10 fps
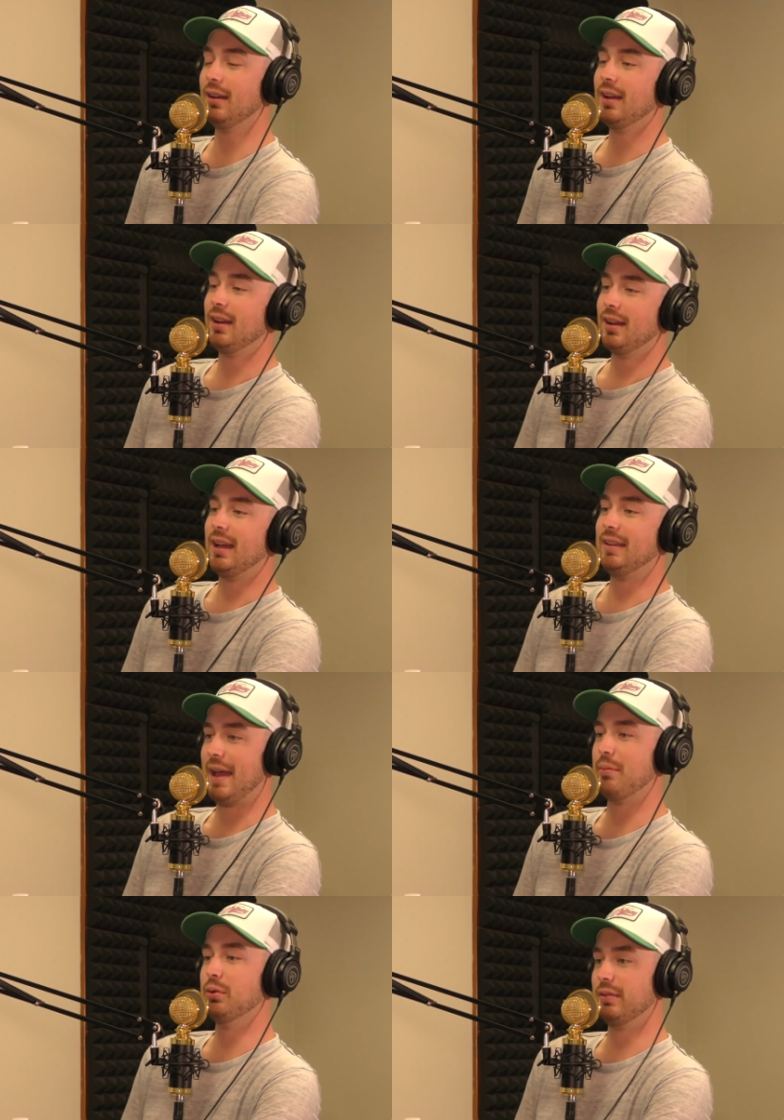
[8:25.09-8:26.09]
in that
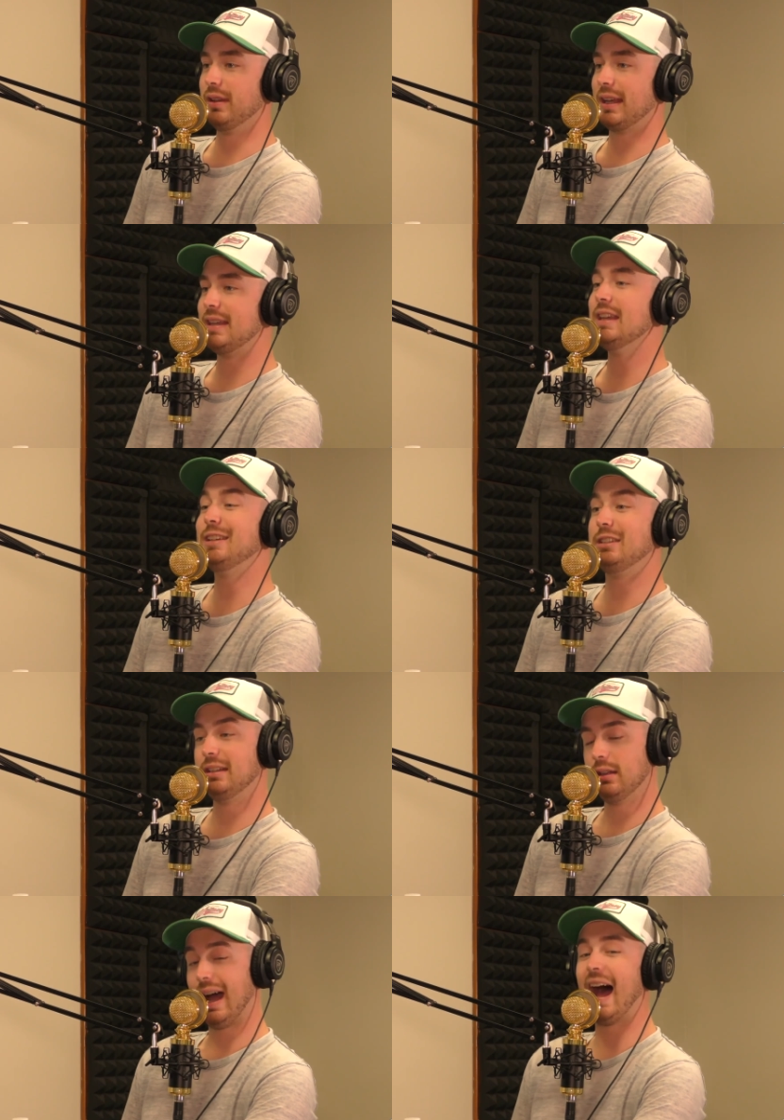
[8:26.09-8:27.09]
movie. Like he
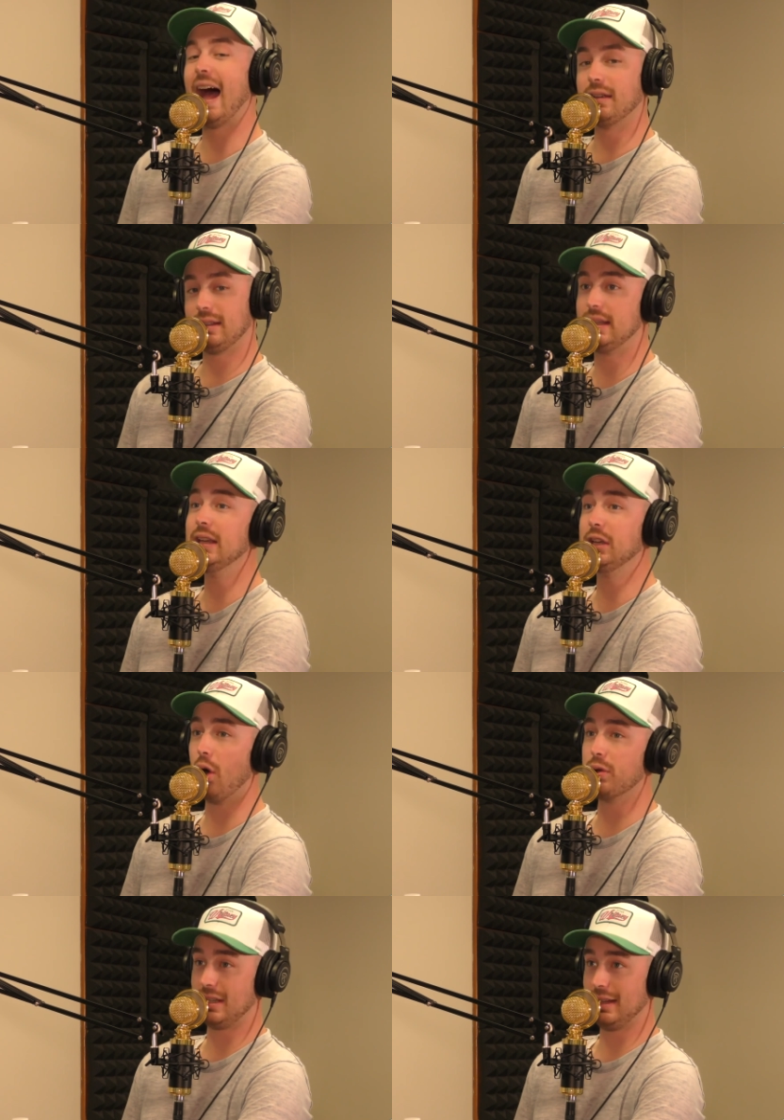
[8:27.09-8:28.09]

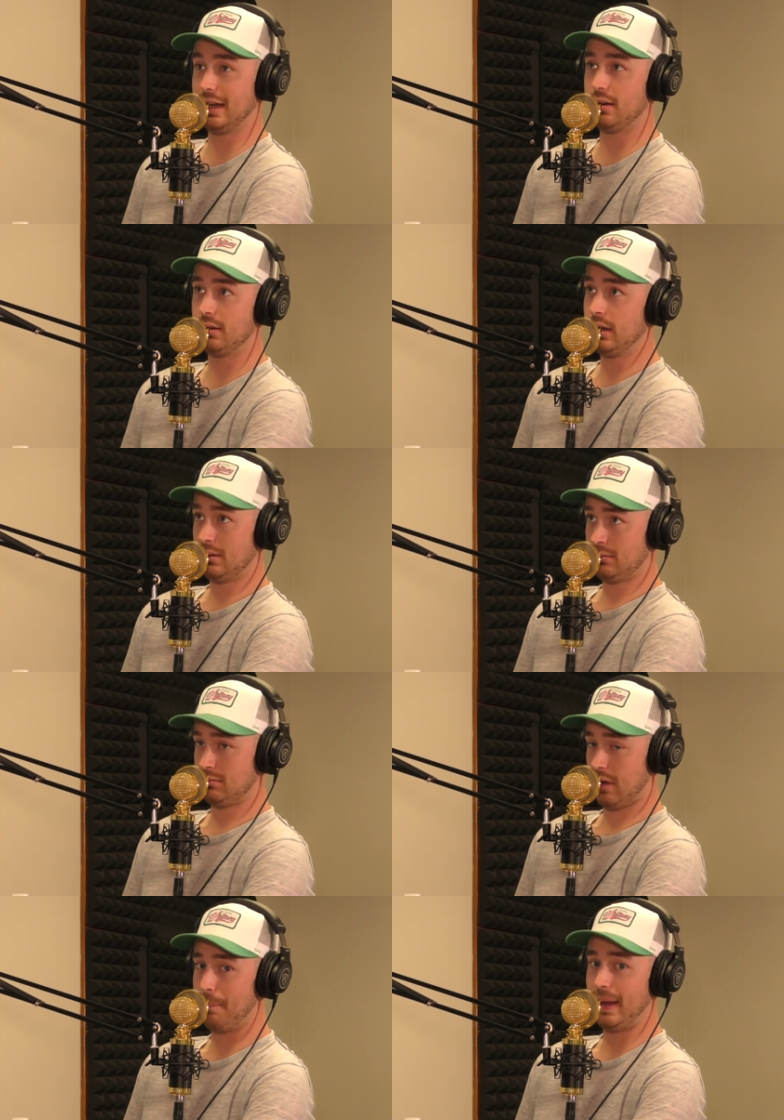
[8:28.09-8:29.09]
goes in there
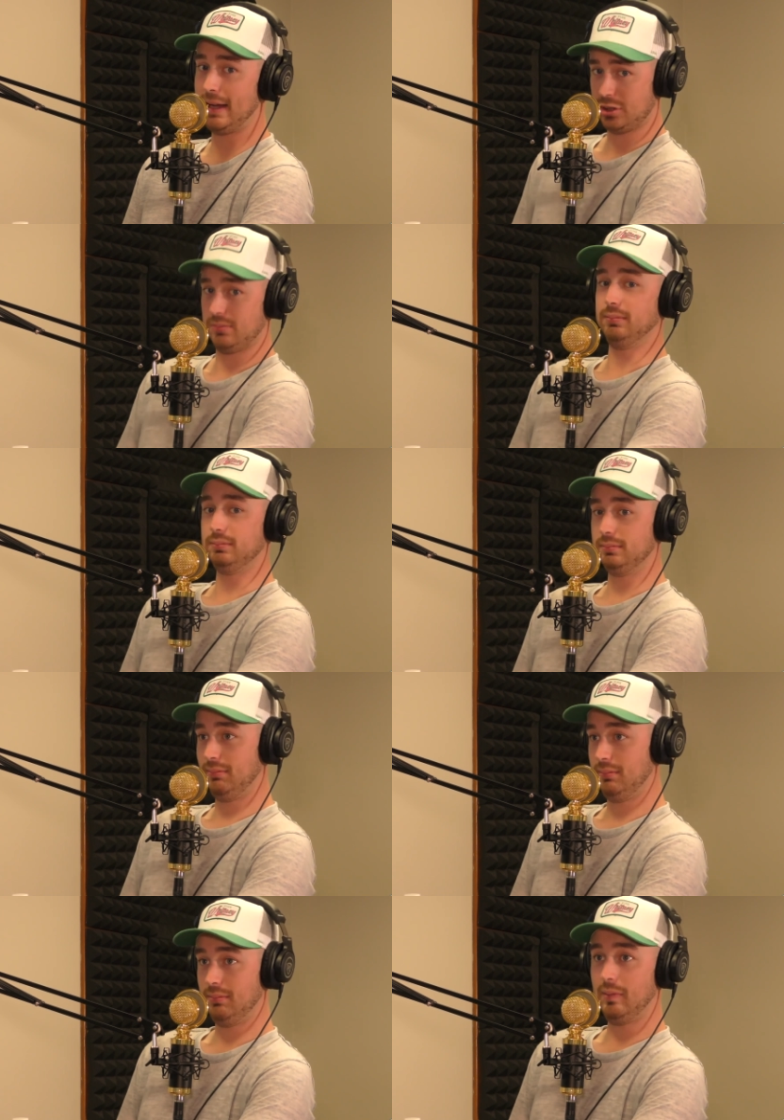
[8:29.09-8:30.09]
a bitch,
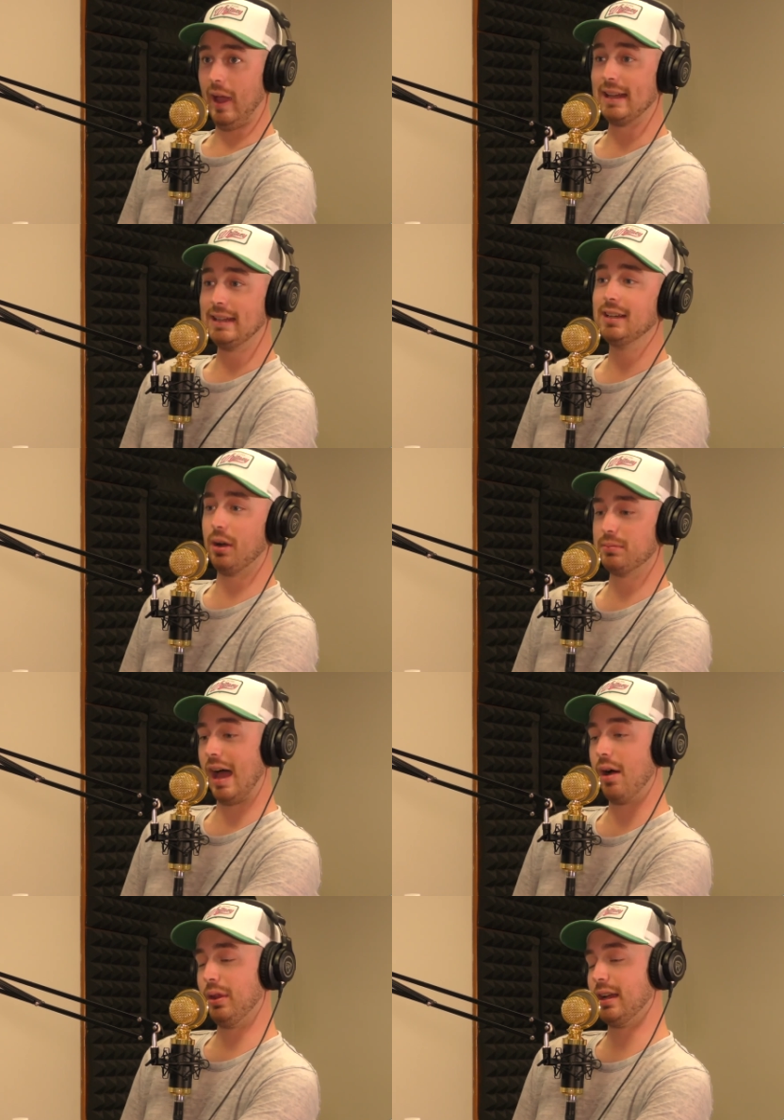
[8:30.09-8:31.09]
and he comes
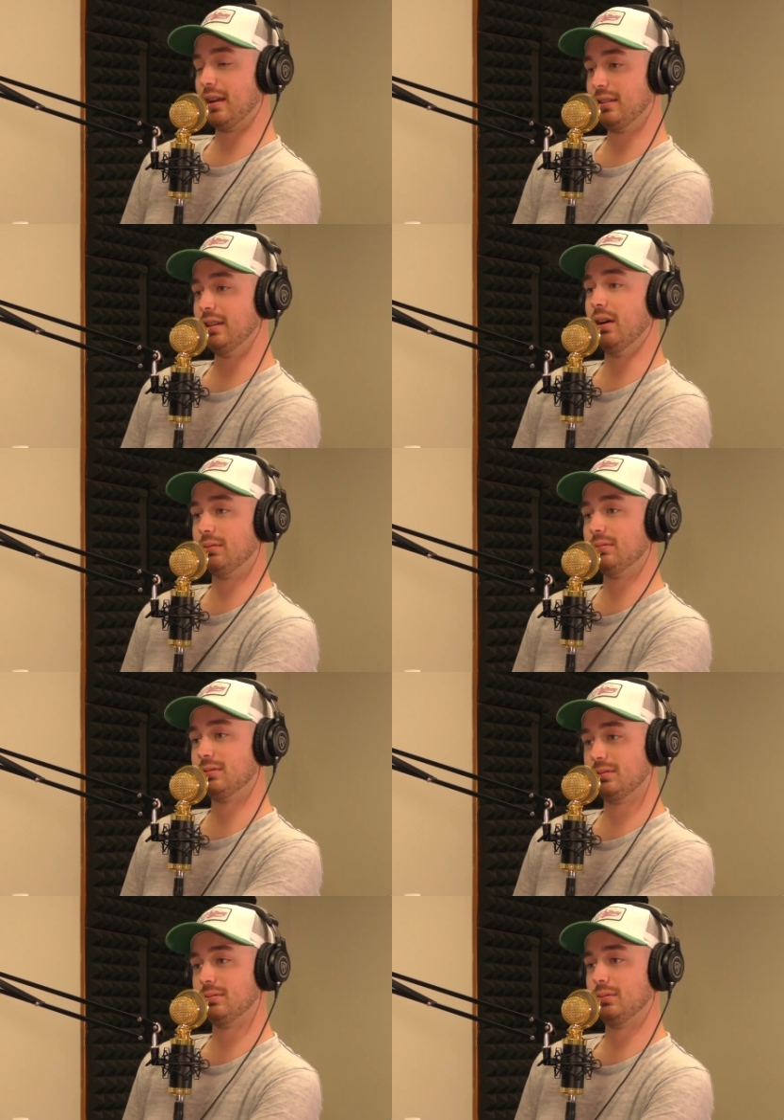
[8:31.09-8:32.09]
out like
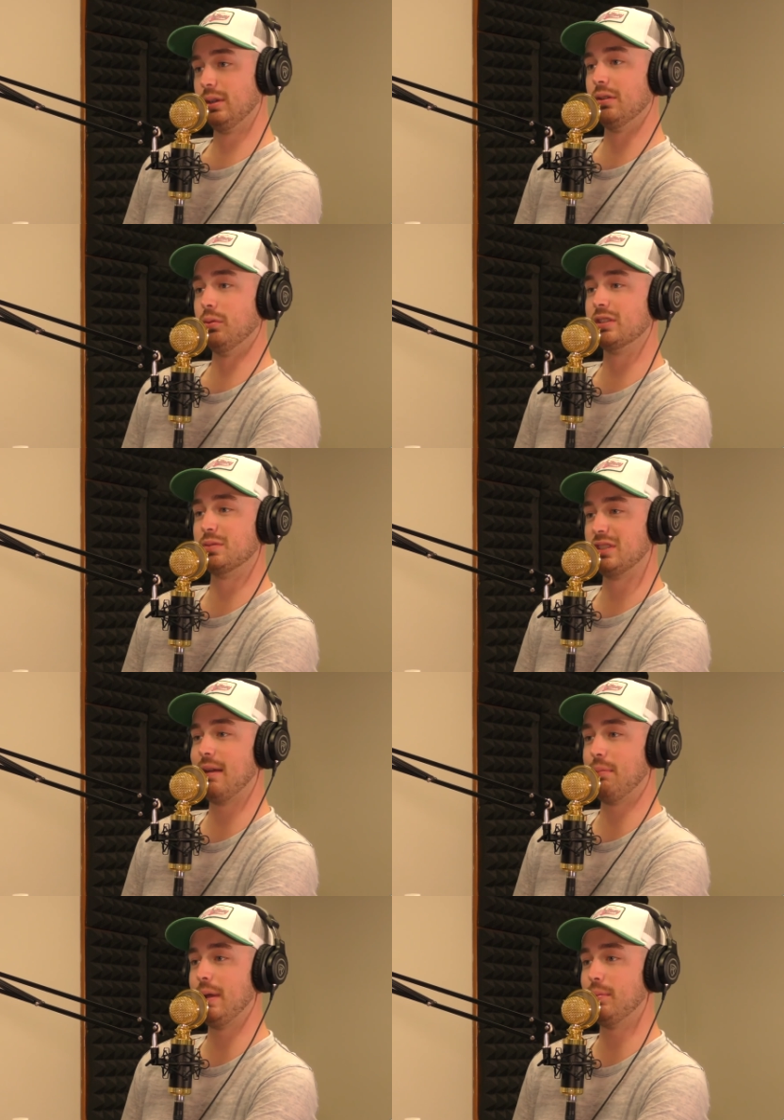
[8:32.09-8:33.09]
with some sandpaper to him.